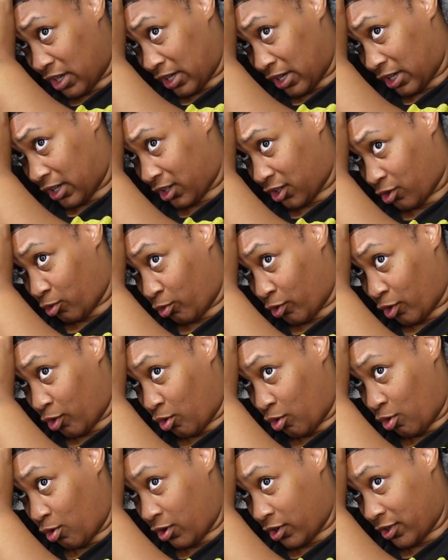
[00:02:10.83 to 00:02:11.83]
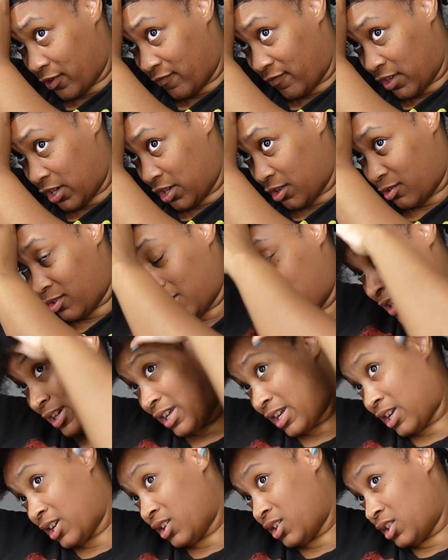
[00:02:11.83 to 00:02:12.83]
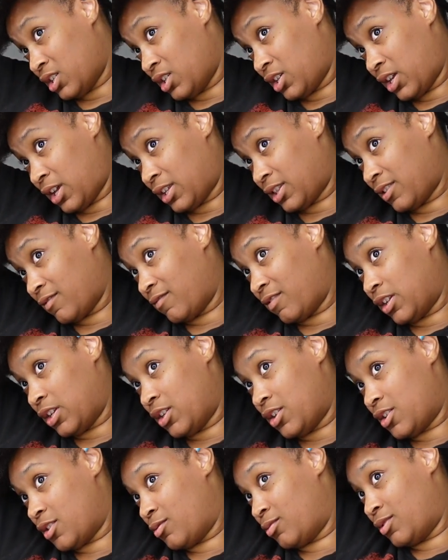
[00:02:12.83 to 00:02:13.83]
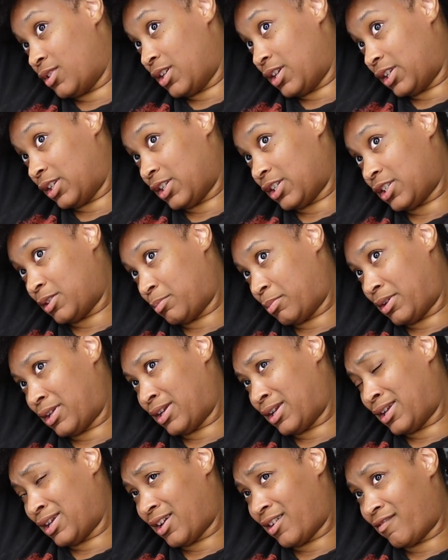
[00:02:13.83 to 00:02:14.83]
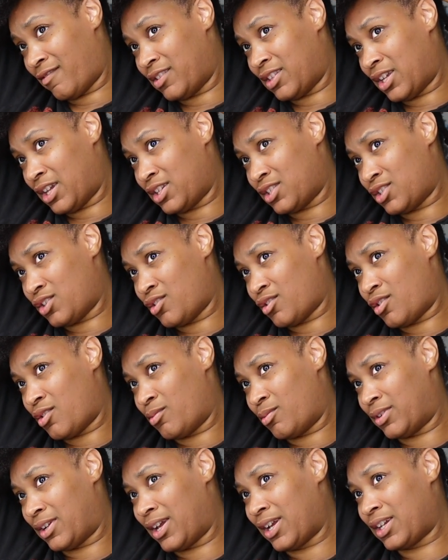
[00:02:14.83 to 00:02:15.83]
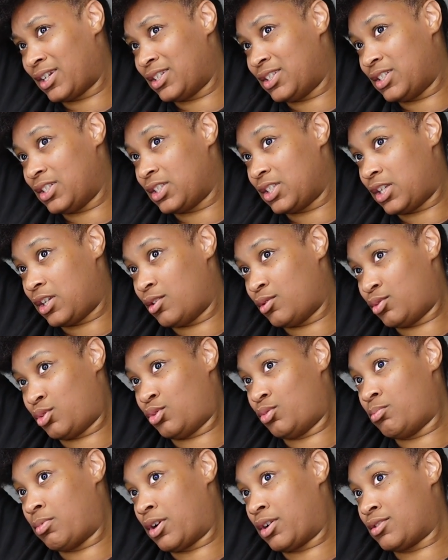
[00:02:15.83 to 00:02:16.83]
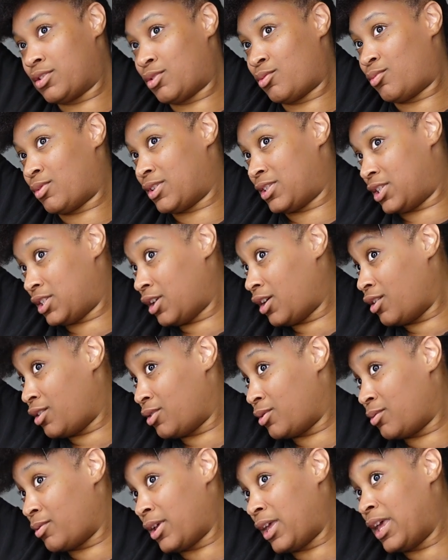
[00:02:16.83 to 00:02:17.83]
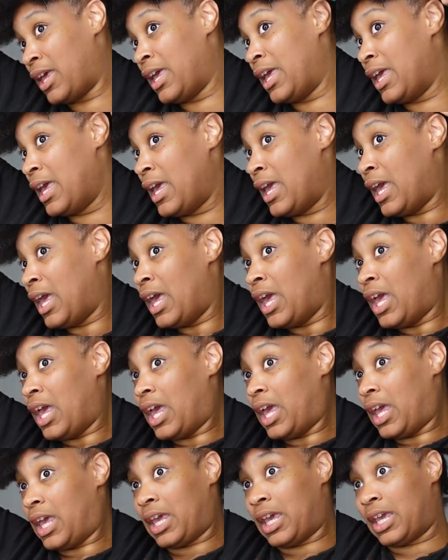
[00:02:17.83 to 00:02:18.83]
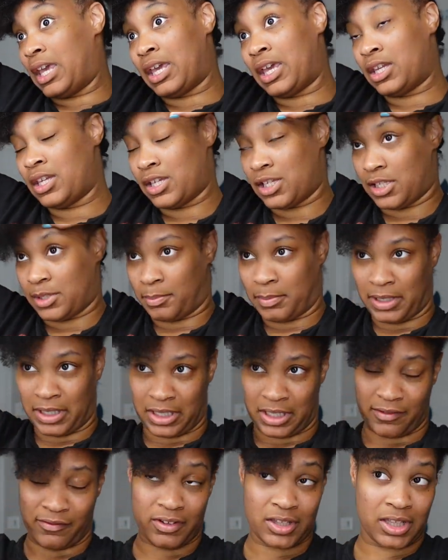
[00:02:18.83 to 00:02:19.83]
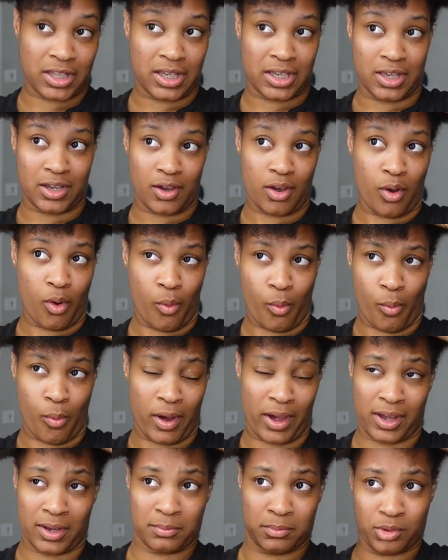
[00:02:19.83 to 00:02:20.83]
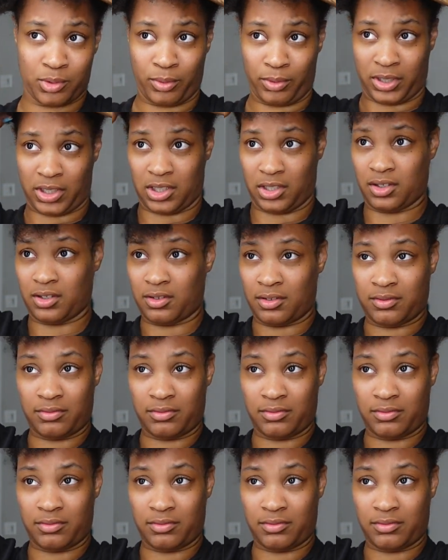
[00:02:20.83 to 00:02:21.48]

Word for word: Like, I gotta record the video, then I gotta look at the video and explain everything to y'all. And I could just kill two birds with one stone and explain everything while I'm doing it.